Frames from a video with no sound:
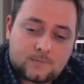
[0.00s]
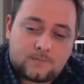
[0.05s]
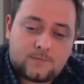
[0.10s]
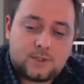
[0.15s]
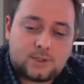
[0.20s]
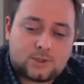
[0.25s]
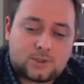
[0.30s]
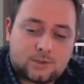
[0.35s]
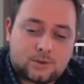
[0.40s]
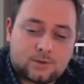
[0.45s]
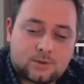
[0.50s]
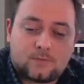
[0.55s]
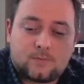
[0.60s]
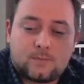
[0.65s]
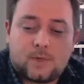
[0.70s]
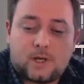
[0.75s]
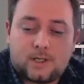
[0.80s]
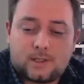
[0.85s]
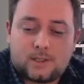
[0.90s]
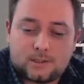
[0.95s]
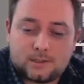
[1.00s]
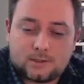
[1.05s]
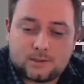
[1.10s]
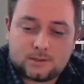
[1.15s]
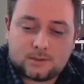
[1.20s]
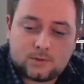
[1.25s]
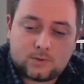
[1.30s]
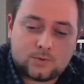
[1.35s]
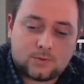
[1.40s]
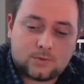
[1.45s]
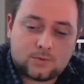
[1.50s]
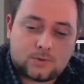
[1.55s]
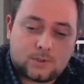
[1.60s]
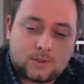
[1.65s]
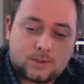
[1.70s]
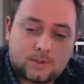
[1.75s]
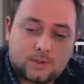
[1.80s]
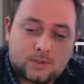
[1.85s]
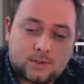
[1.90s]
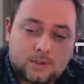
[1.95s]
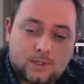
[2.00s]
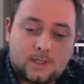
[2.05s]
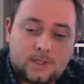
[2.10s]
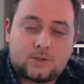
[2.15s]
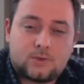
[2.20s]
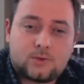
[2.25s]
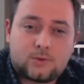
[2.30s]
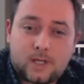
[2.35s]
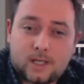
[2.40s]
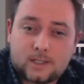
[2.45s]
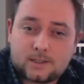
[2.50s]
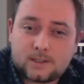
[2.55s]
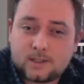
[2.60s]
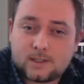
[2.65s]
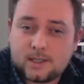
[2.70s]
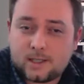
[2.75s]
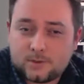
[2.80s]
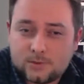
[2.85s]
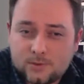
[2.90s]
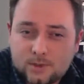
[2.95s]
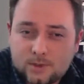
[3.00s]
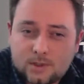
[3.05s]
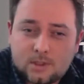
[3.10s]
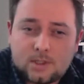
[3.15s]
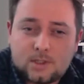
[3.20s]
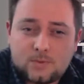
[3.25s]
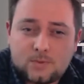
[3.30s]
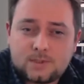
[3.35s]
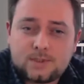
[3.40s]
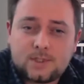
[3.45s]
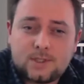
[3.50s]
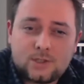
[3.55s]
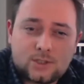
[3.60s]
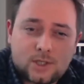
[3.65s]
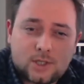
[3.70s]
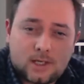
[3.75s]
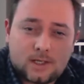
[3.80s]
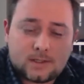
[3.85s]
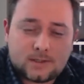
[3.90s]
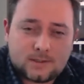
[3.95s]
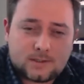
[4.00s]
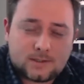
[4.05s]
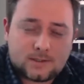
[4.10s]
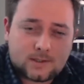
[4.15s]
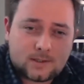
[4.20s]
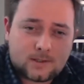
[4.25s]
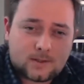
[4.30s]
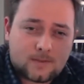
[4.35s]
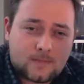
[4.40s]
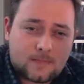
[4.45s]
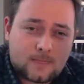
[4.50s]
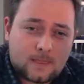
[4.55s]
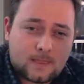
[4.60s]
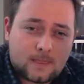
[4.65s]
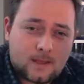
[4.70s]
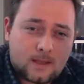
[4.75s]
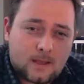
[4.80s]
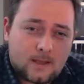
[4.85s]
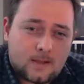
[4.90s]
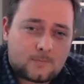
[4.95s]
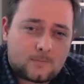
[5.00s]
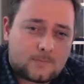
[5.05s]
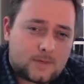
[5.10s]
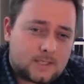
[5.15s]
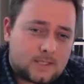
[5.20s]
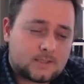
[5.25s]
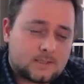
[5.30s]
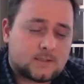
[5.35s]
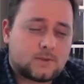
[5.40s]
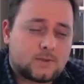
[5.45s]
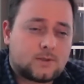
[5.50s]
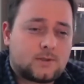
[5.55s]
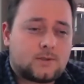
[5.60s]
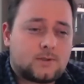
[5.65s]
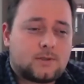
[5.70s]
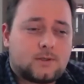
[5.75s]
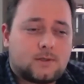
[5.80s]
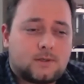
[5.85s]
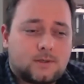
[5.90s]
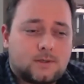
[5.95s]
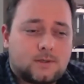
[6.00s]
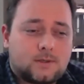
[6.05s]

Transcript: feature of bodies to interact electrically with each other based on,